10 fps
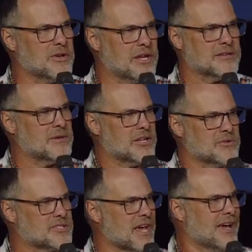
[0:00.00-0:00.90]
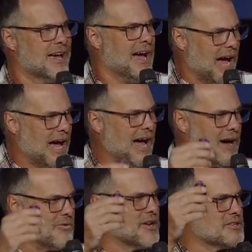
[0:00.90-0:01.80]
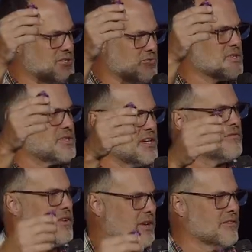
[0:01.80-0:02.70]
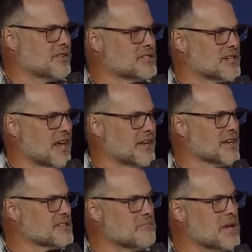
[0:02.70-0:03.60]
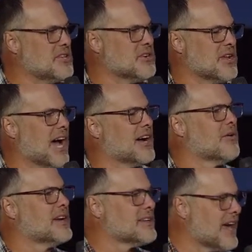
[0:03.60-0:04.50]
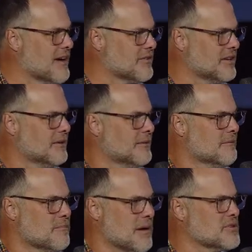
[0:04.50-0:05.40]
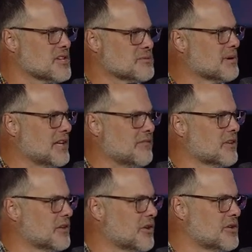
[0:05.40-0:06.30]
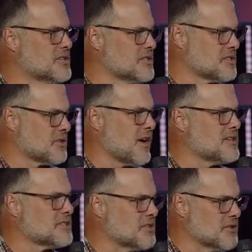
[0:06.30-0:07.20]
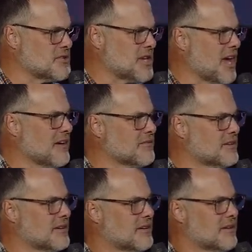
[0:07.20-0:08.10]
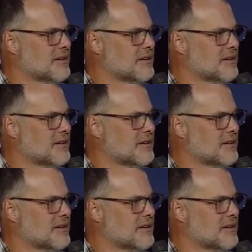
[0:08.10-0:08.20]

where you need to be. And you would say, I want to just receive forgiveness today. Doesn't mean you're not going to heaven. The Bible says, believe on the Lord Jesus Christ and you're saved.